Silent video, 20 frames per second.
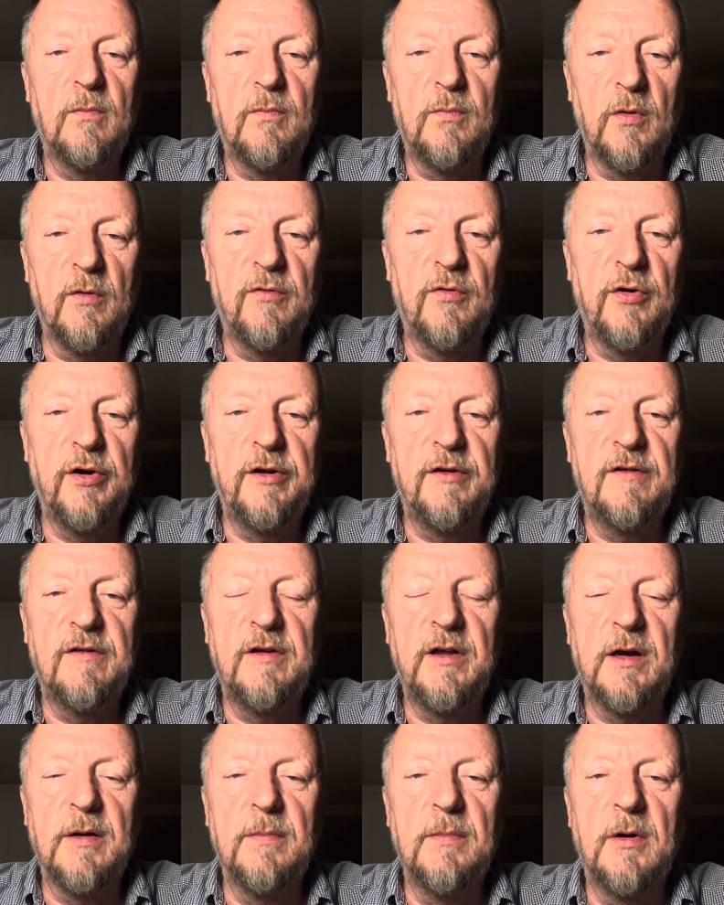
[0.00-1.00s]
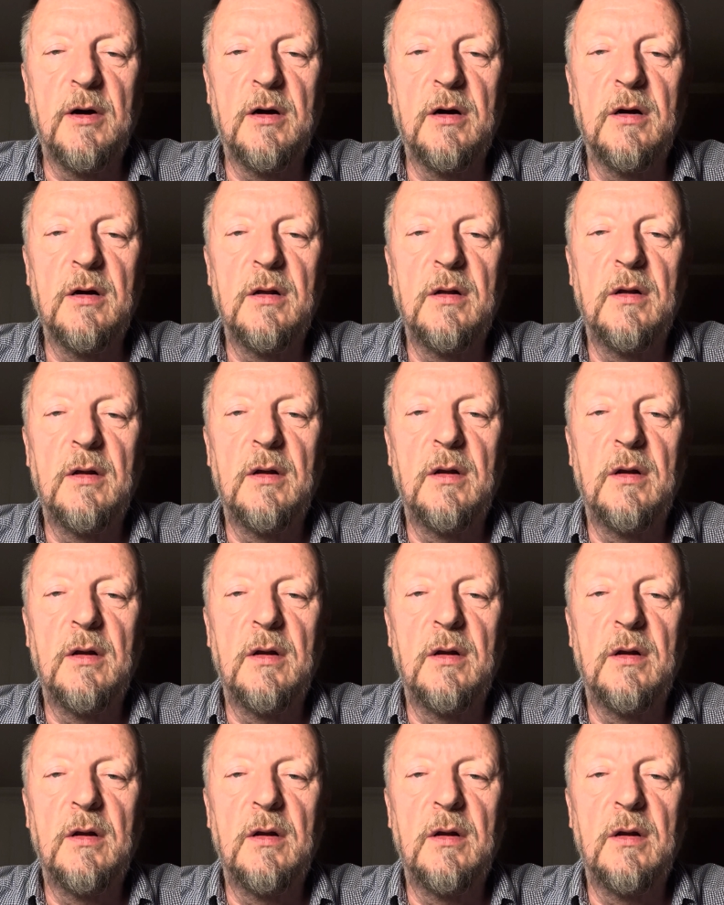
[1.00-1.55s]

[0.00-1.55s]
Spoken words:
avoid stigma,